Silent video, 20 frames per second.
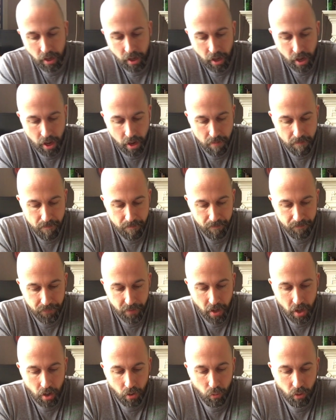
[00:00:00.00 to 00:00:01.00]

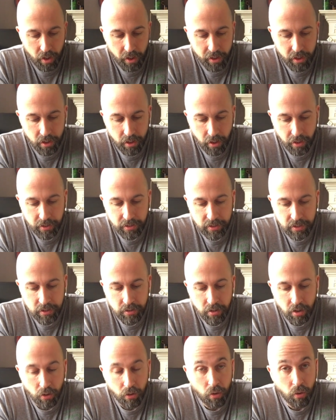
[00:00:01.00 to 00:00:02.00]
Well, I
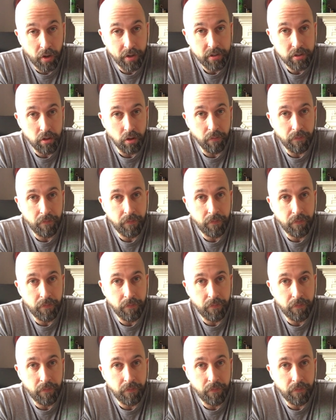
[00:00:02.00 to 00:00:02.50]
did go quite a lot